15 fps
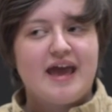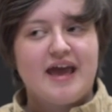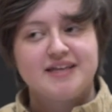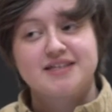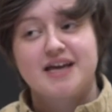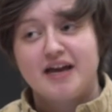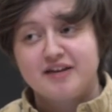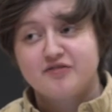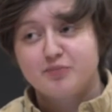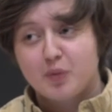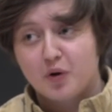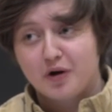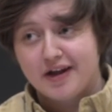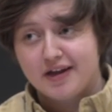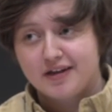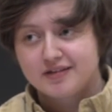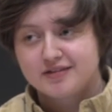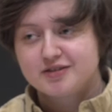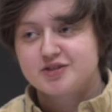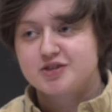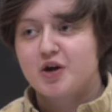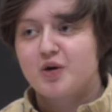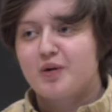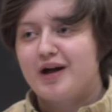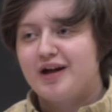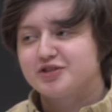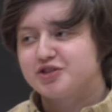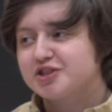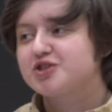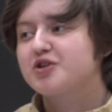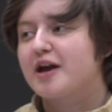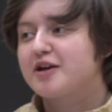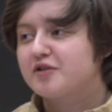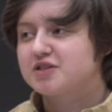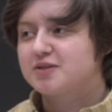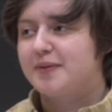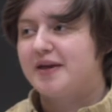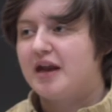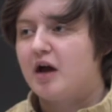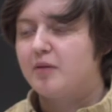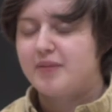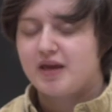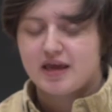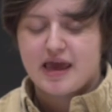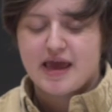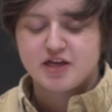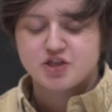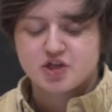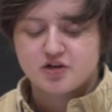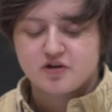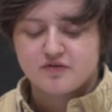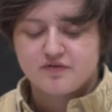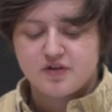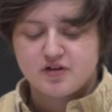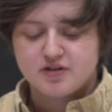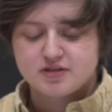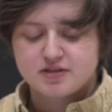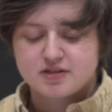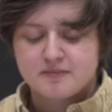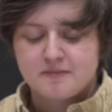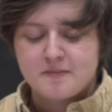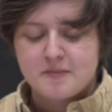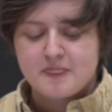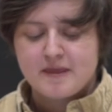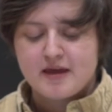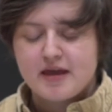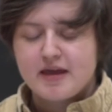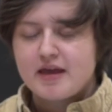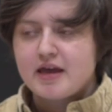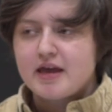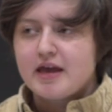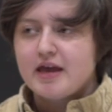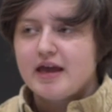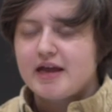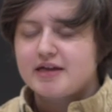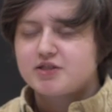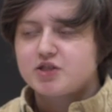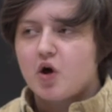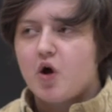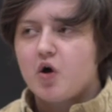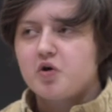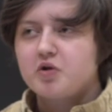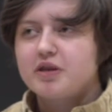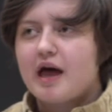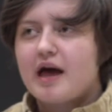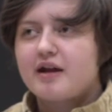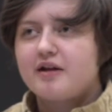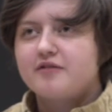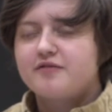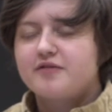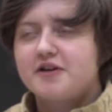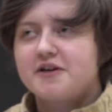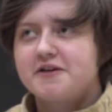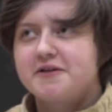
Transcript: and kind of boring, so I'll just try to explain how being agender feels. It's a whole lot of